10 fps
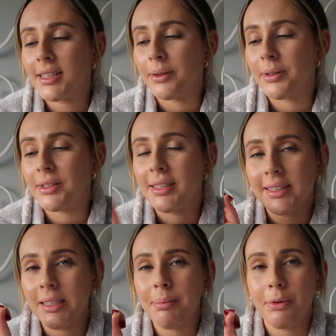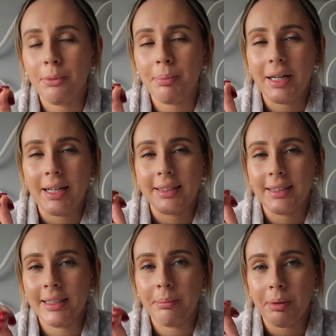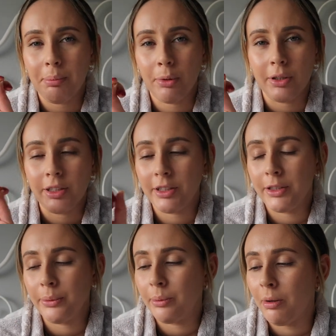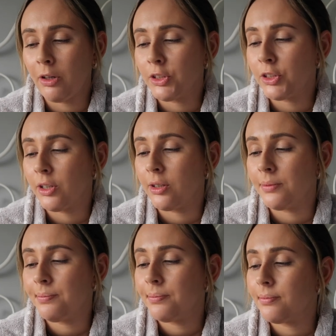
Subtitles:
So I just need to keep it up and keep putting new polish on.